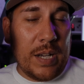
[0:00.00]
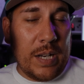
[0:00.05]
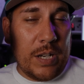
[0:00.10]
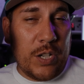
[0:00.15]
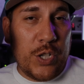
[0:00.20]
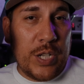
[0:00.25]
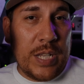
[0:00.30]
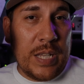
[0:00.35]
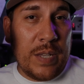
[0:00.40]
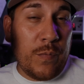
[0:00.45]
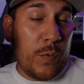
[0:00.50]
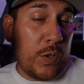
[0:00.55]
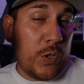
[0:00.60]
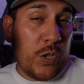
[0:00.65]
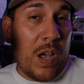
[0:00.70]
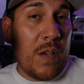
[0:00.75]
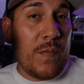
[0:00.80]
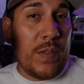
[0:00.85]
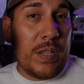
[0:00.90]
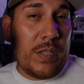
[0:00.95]
achieve, which
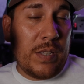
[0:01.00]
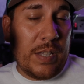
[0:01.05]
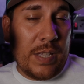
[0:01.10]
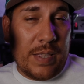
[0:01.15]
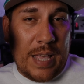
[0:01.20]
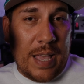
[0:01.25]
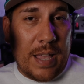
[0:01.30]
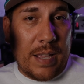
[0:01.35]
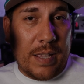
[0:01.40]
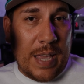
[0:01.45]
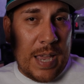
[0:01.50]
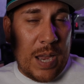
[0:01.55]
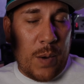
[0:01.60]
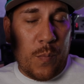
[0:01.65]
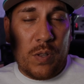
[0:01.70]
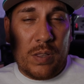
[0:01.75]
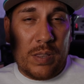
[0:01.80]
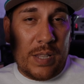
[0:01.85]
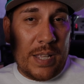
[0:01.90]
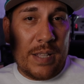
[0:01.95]
obviously that
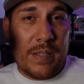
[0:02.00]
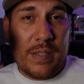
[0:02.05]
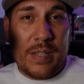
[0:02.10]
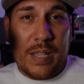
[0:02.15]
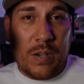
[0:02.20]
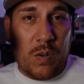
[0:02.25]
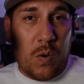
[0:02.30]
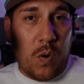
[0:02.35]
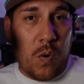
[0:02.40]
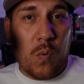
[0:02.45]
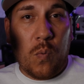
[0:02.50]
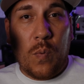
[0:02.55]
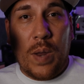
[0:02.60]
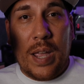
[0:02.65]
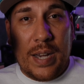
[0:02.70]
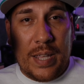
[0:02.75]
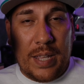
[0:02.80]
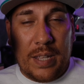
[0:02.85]
camera lens can already